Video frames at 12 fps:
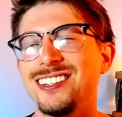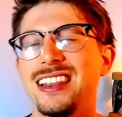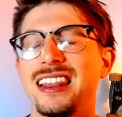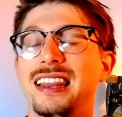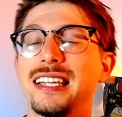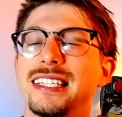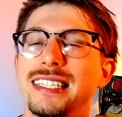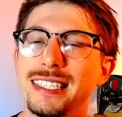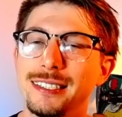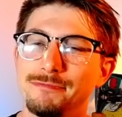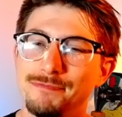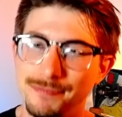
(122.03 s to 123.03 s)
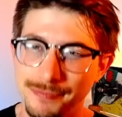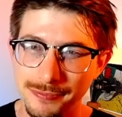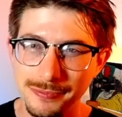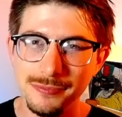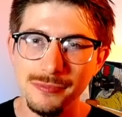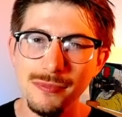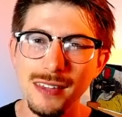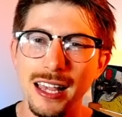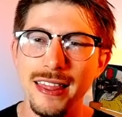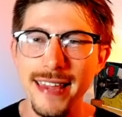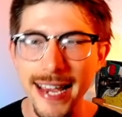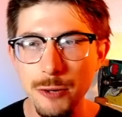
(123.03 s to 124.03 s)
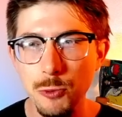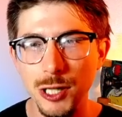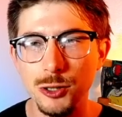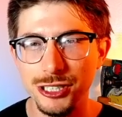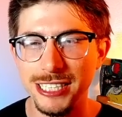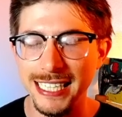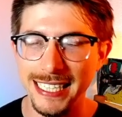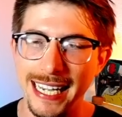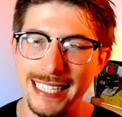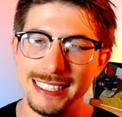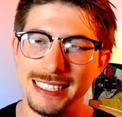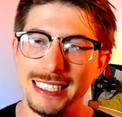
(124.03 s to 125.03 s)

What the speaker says: lead. They will try to catch.